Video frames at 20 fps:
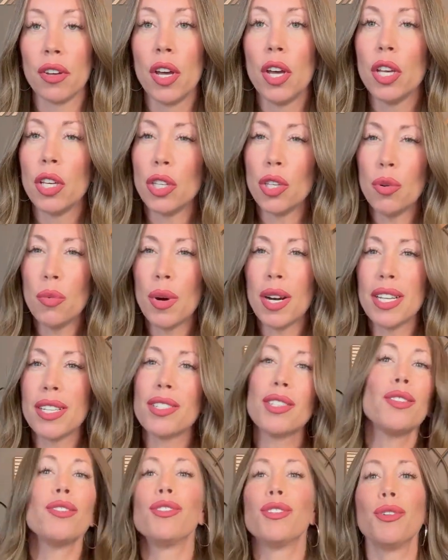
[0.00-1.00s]
You wanted
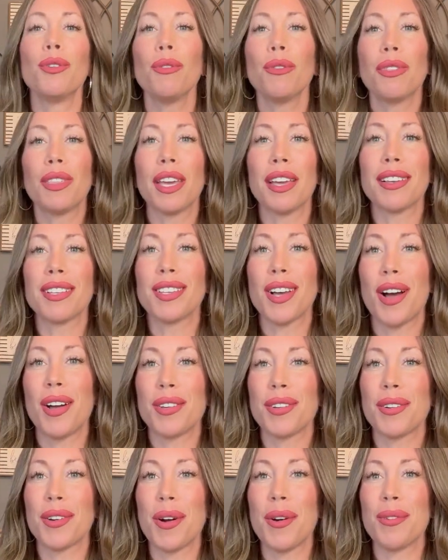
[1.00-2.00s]
to do things on
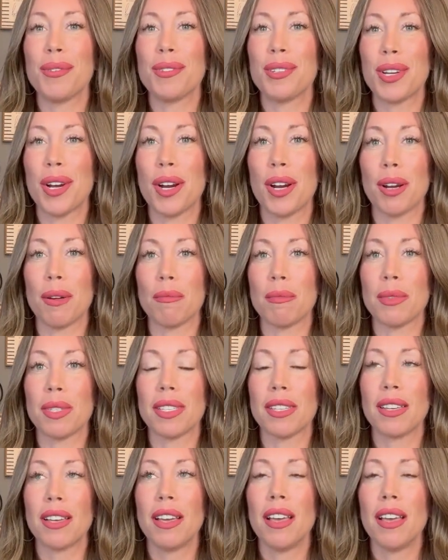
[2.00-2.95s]
your own terms.